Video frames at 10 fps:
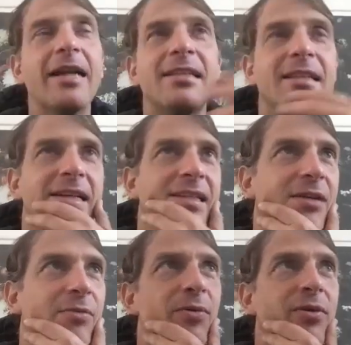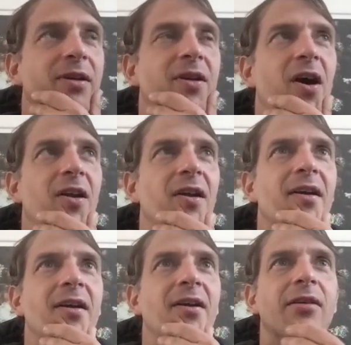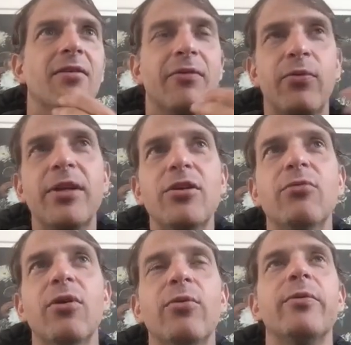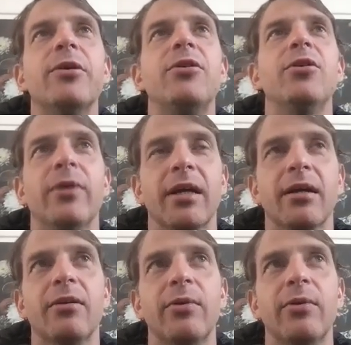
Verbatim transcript: Einstein said we wouldn't call it if we knew what we were doing,